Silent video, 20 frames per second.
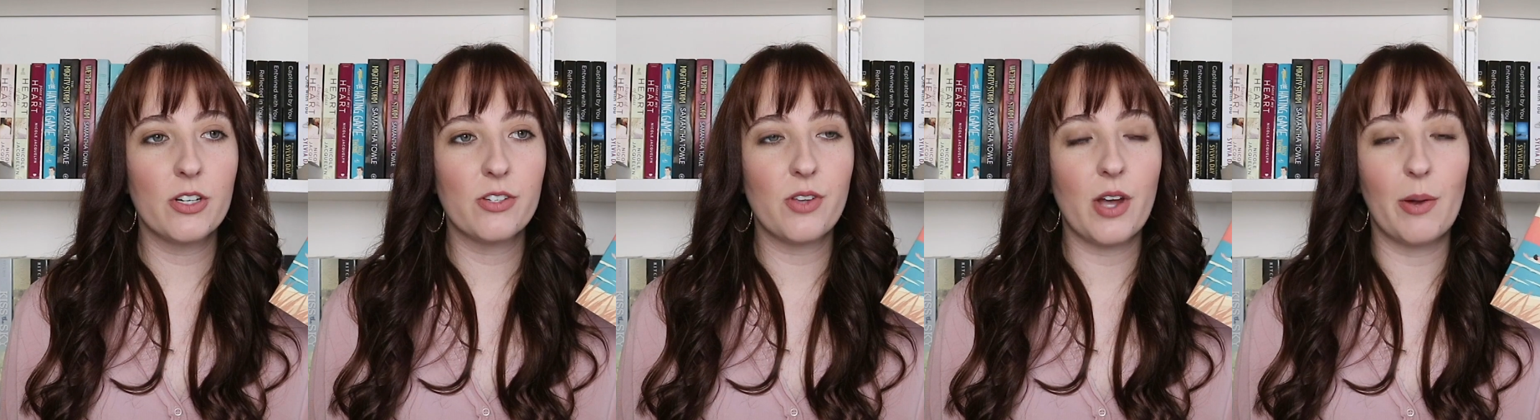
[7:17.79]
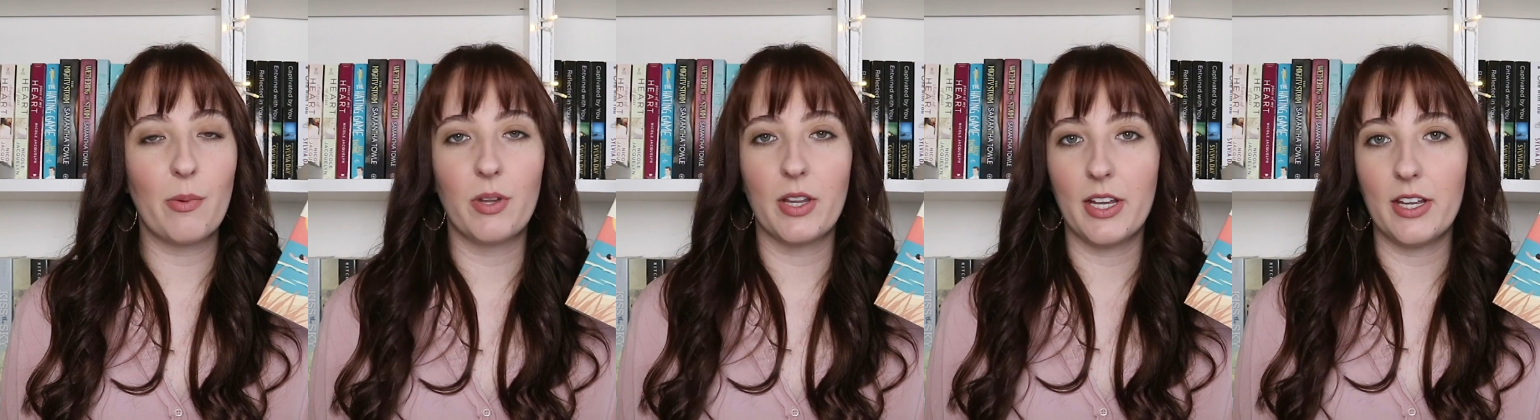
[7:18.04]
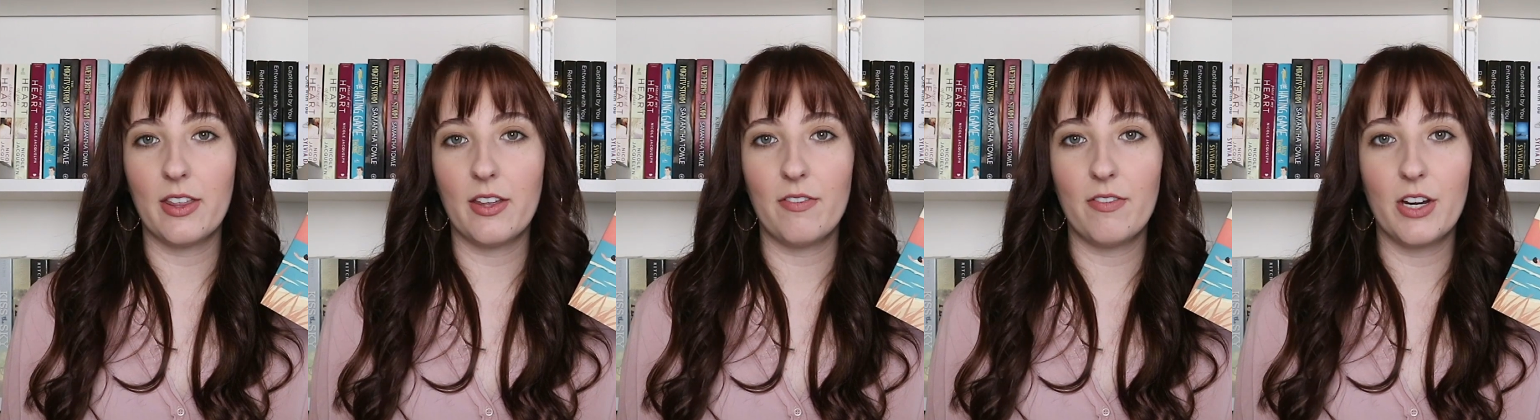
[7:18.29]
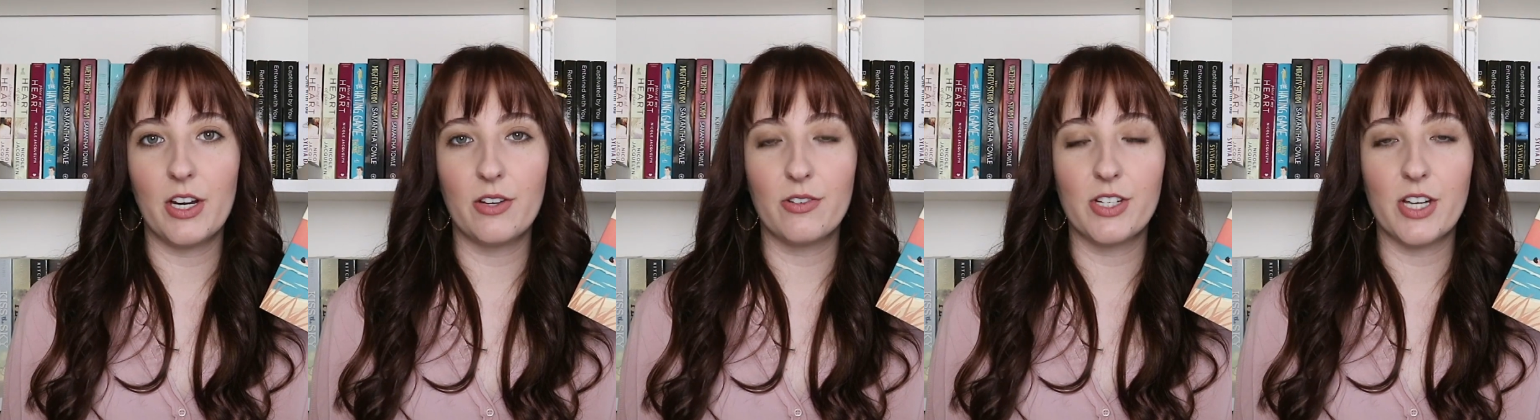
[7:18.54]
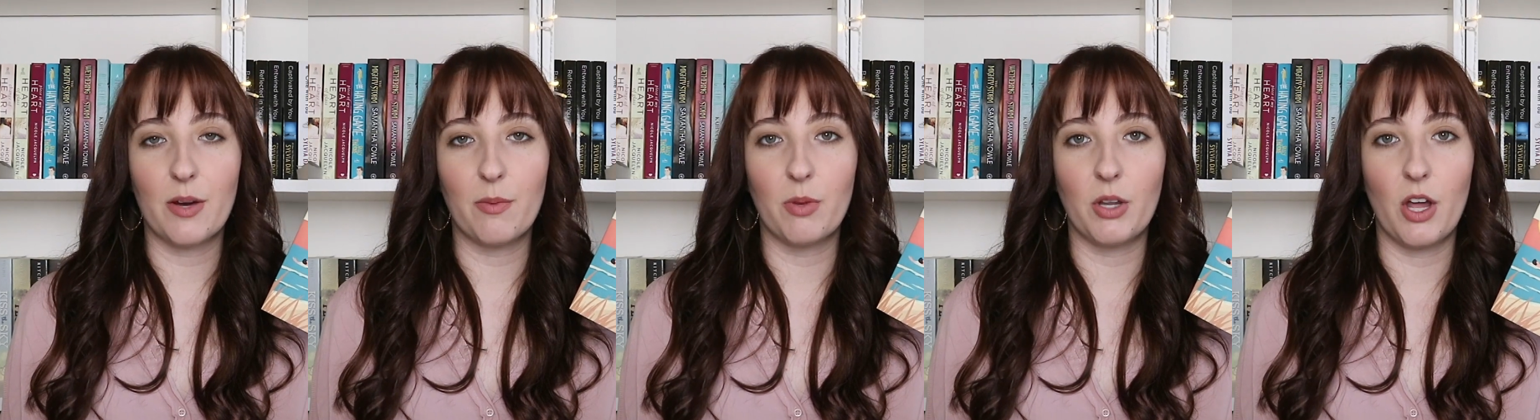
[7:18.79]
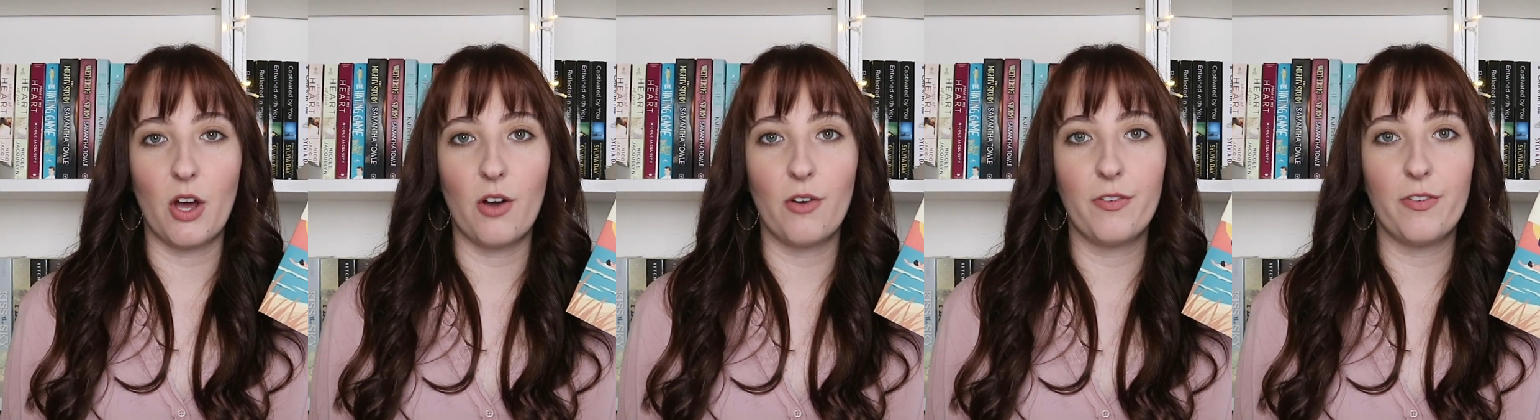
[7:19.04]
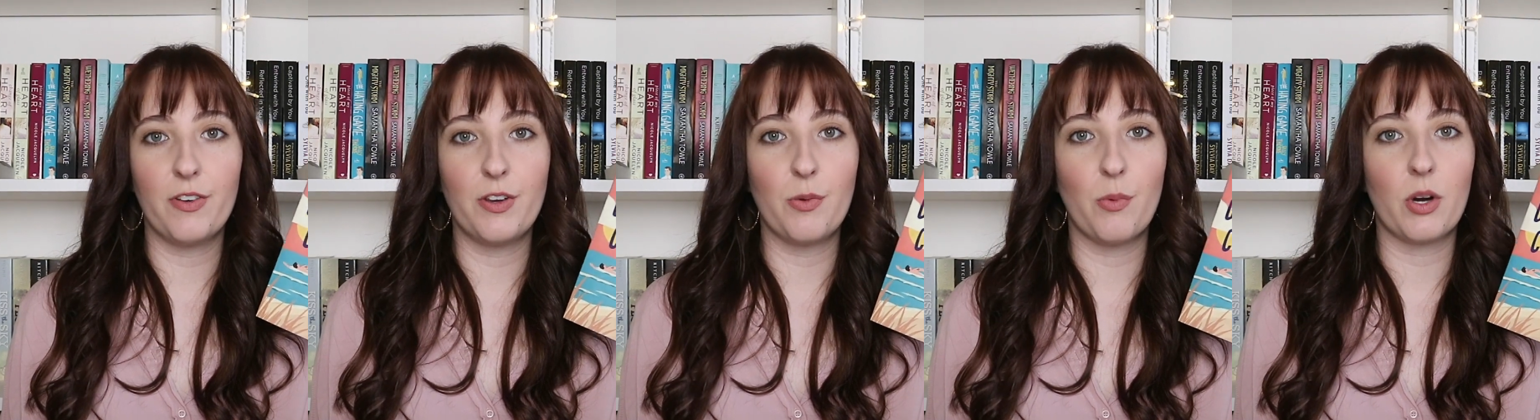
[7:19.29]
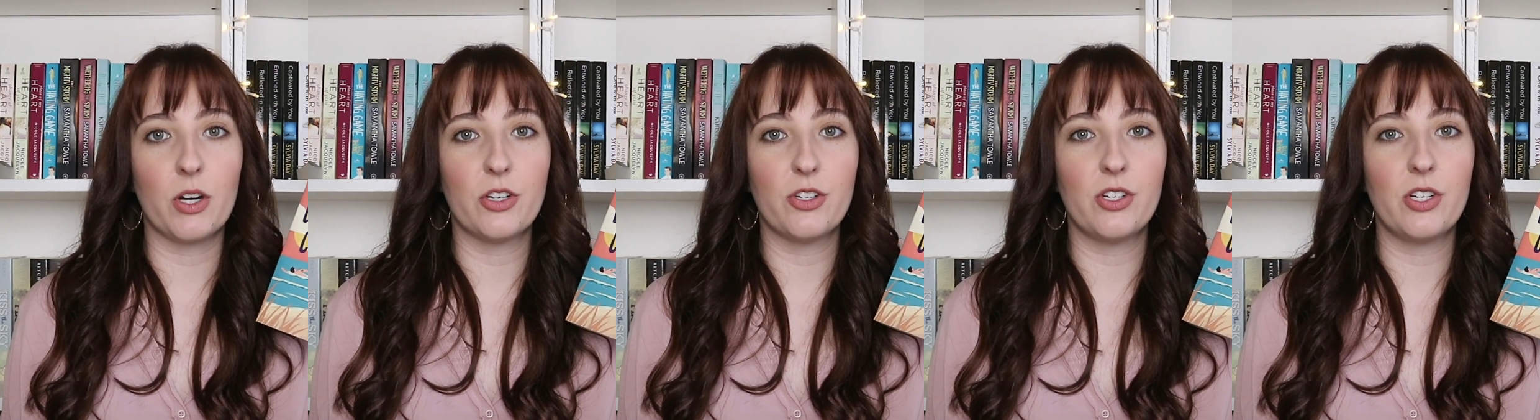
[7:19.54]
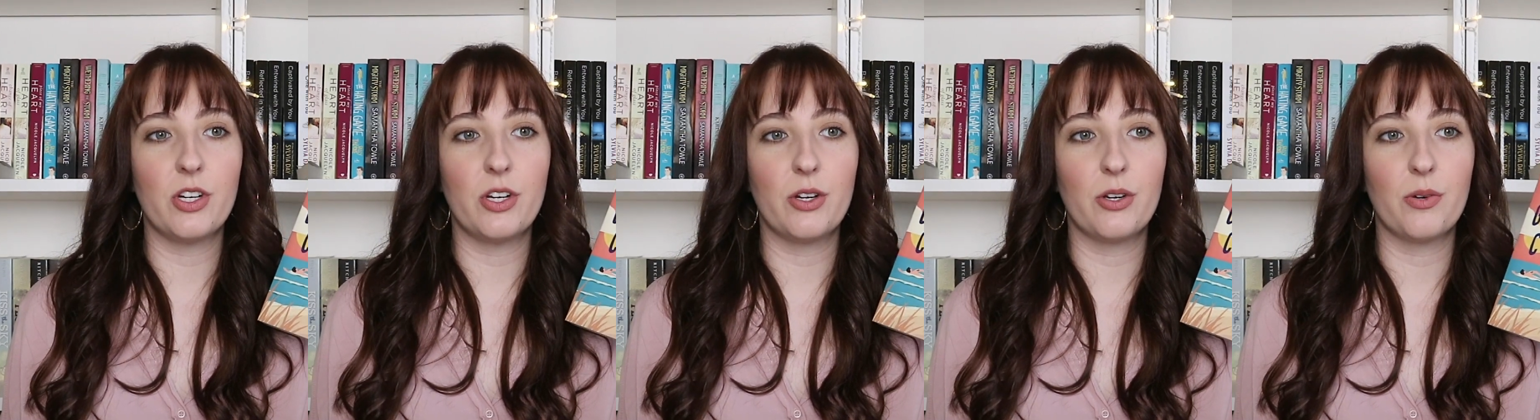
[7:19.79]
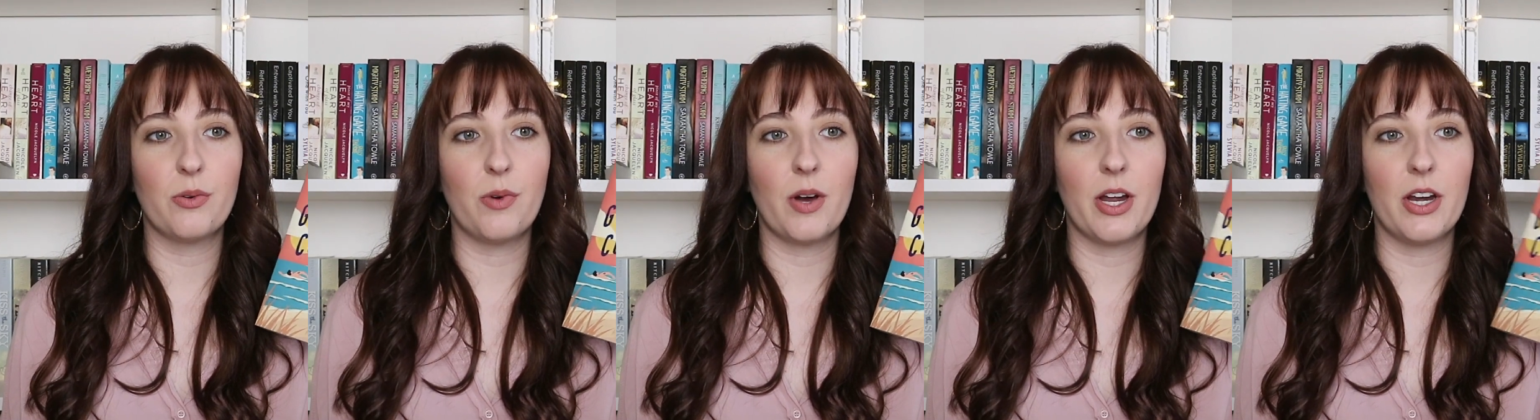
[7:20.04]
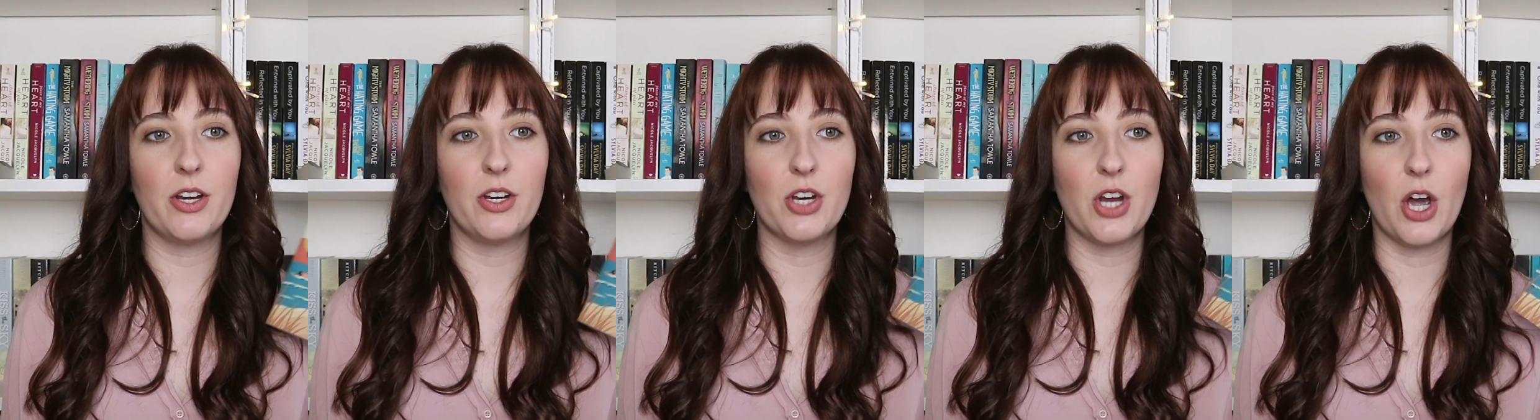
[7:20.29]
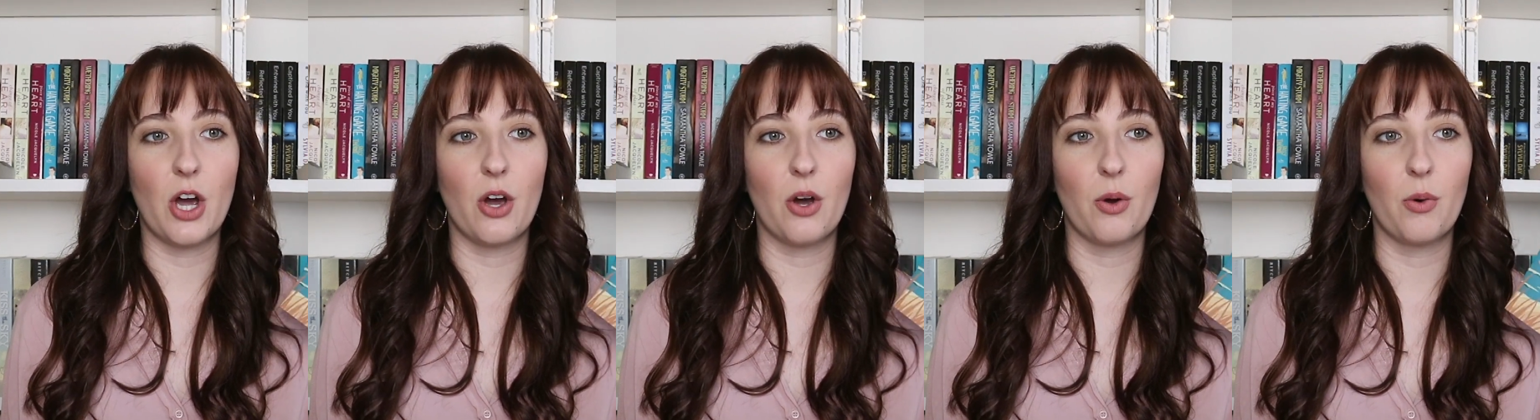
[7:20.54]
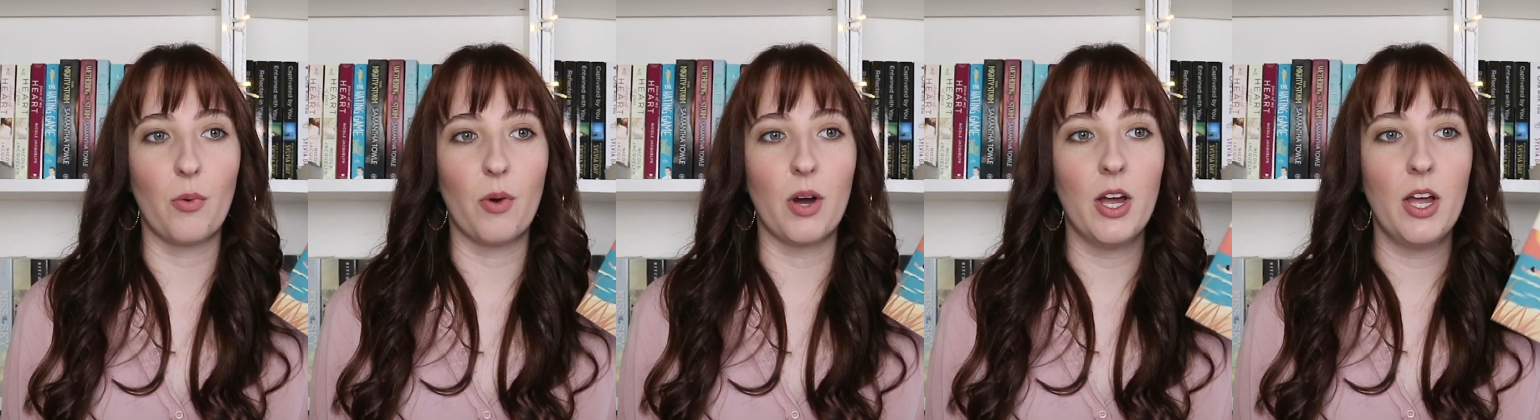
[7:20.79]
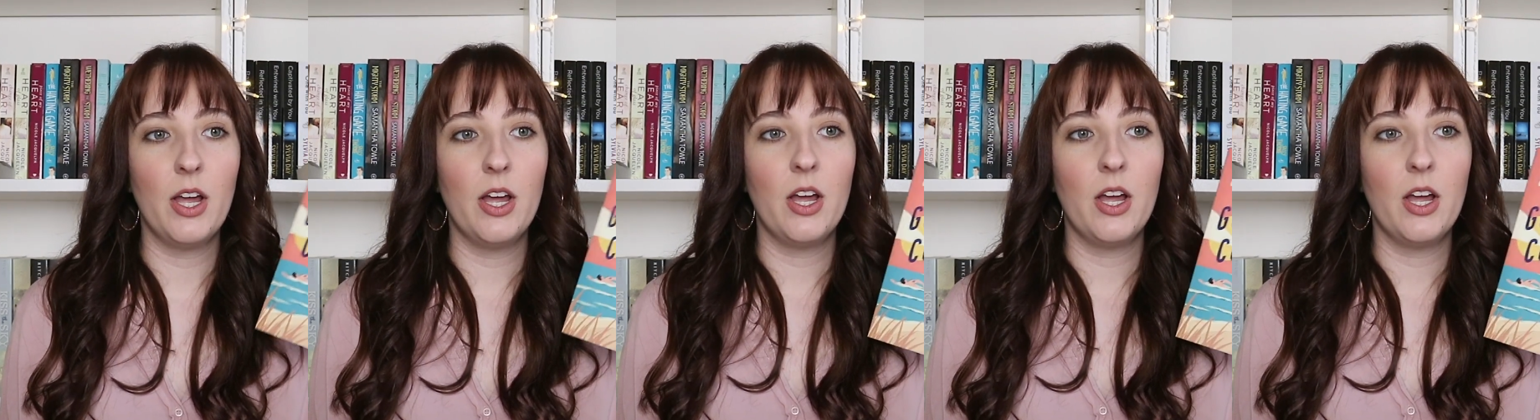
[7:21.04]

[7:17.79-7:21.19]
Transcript: so I will link that video down below if you want to know